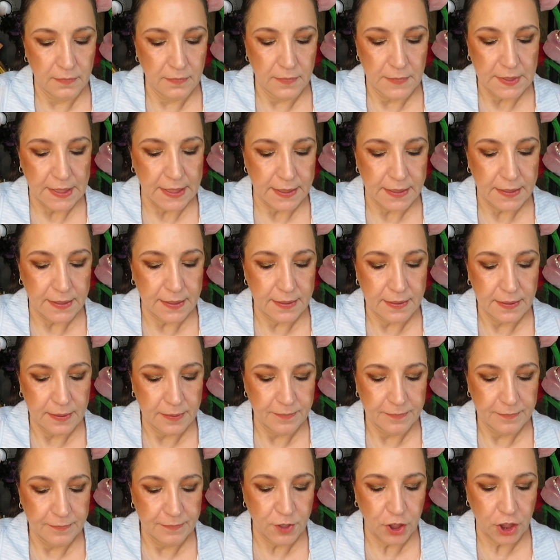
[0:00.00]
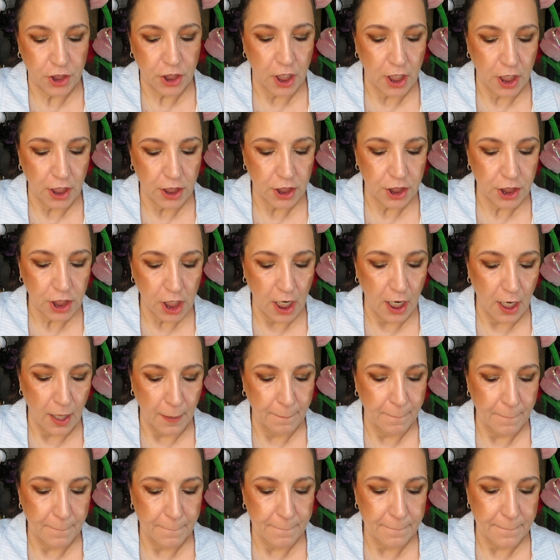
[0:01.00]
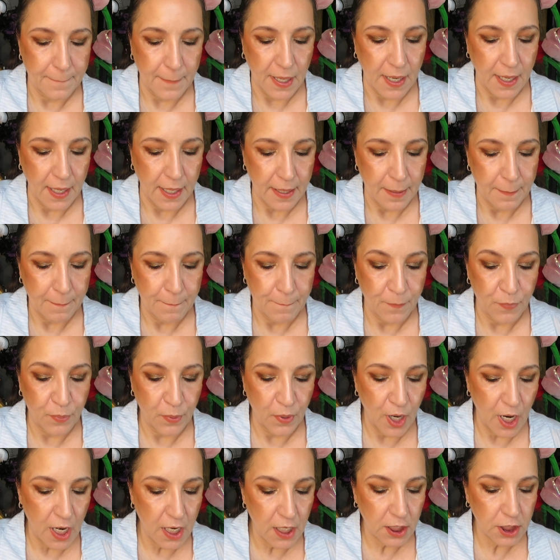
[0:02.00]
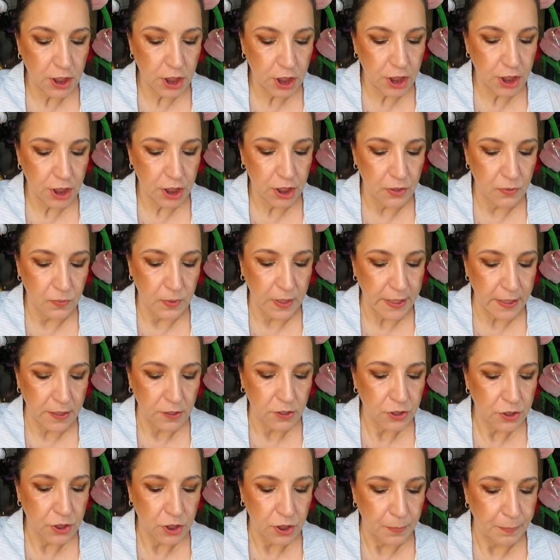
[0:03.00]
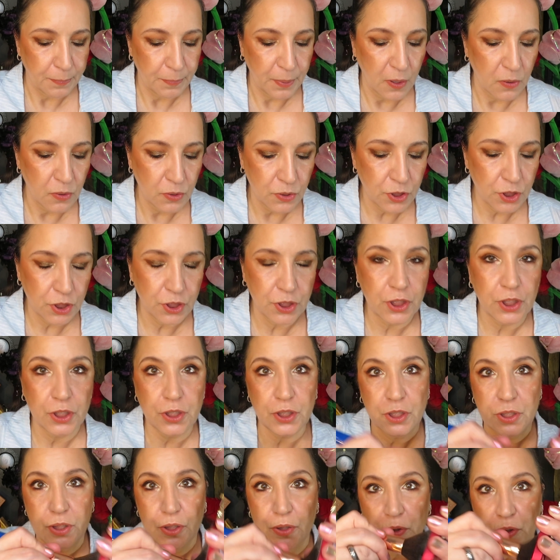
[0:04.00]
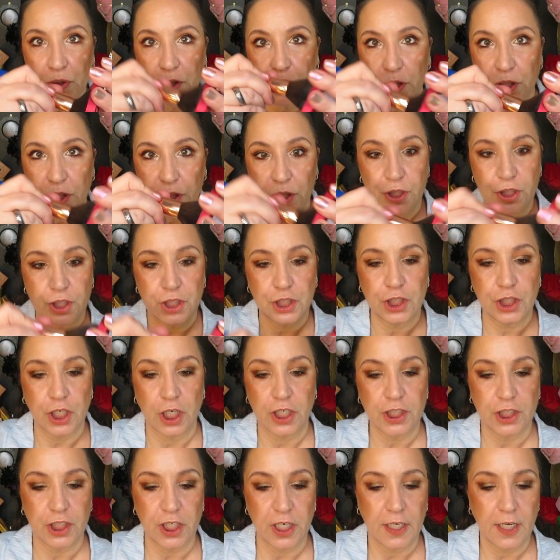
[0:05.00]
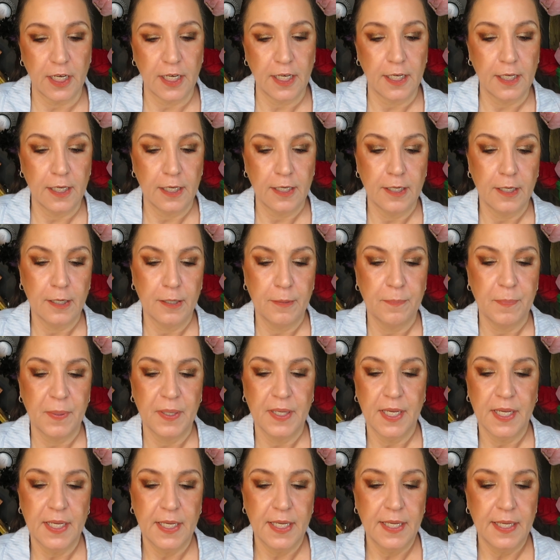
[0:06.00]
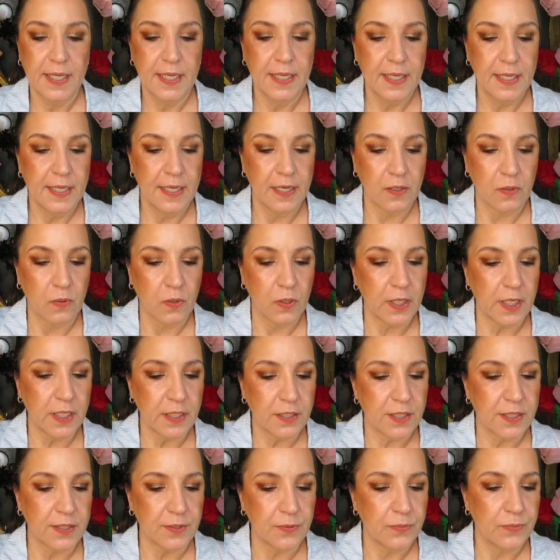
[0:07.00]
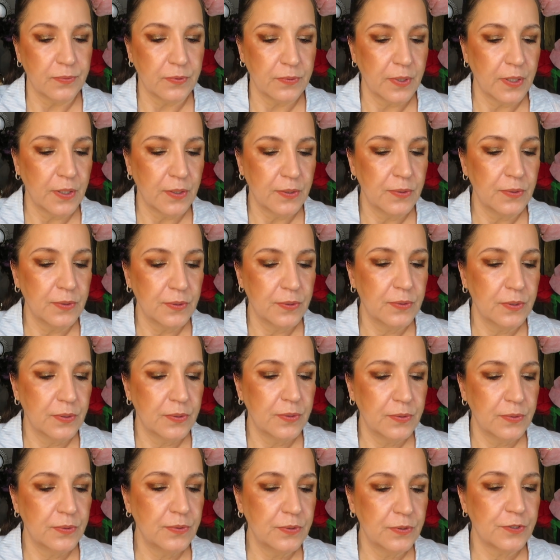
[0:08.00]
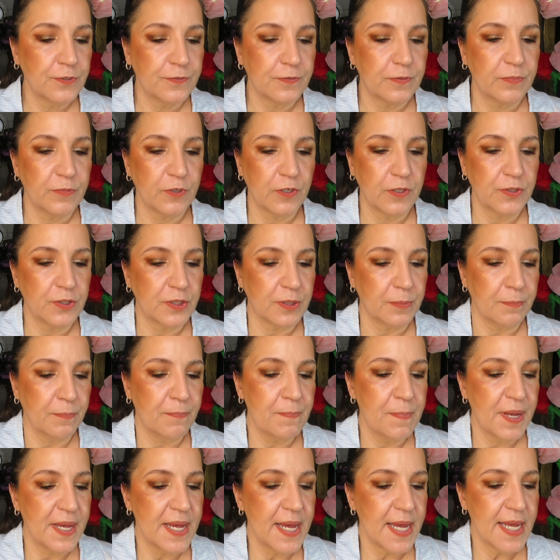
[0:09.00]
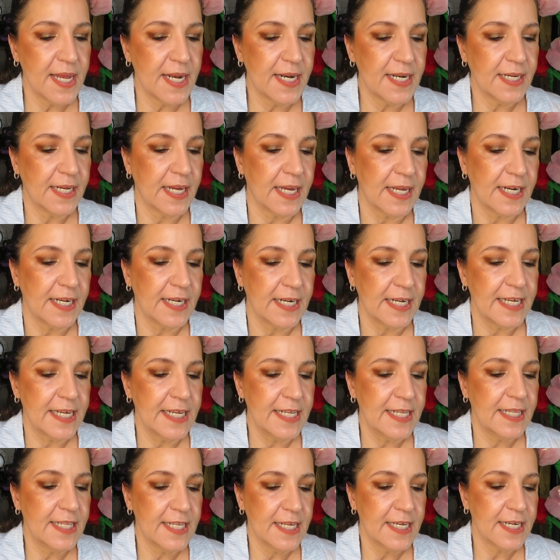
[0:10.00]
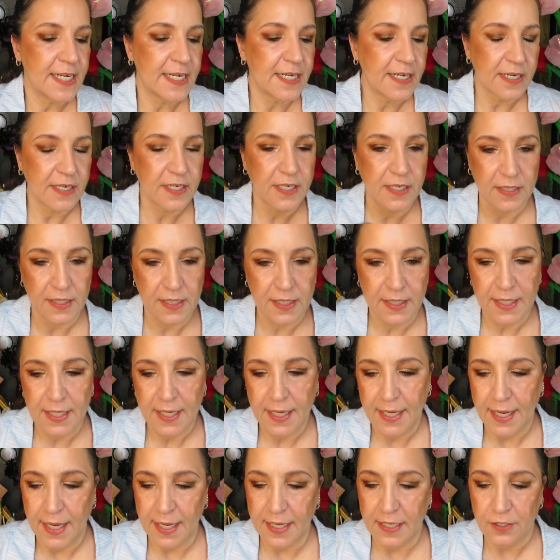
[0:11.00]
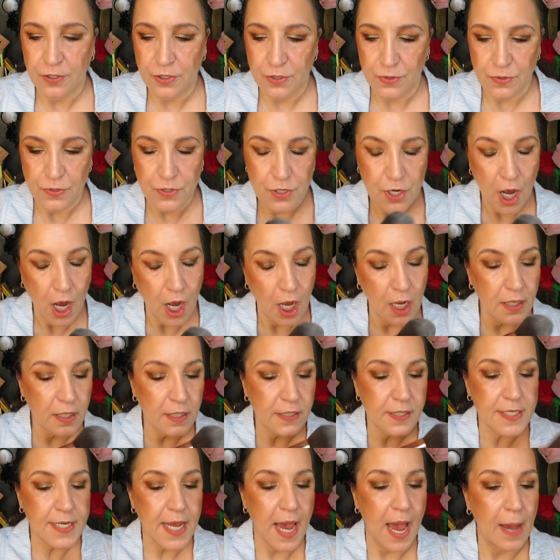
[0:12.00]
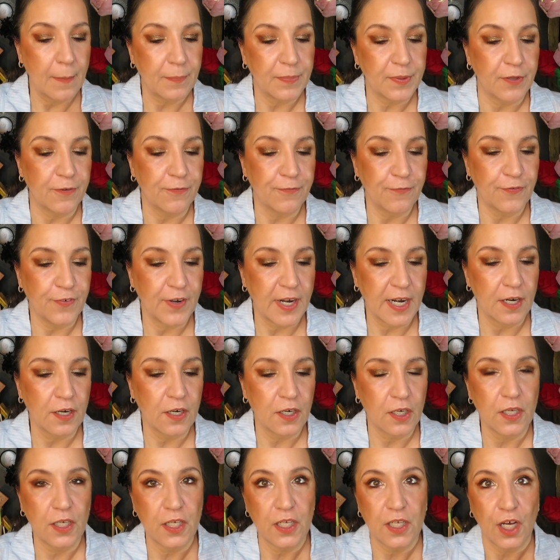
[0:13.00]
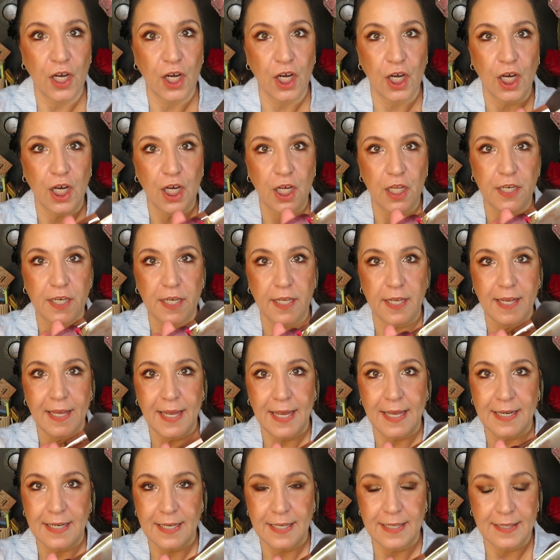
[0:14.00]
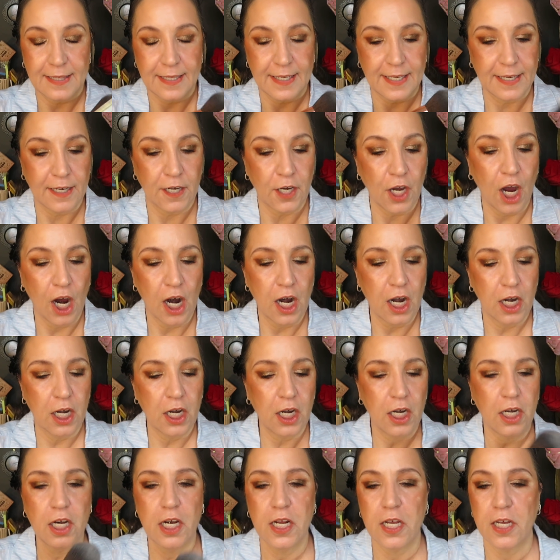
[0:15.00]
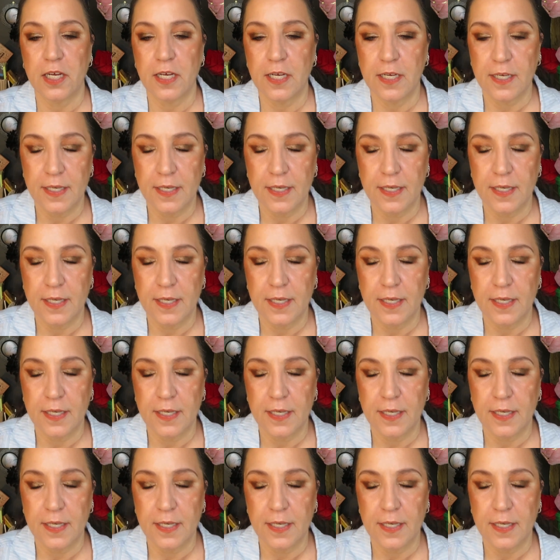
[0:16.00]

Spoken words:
Let's charge up my brush the way you're supposed to. Just charge it up according to Rose, from Rose and Ben. Get it in there, and do not tap the ferrule on anything hard.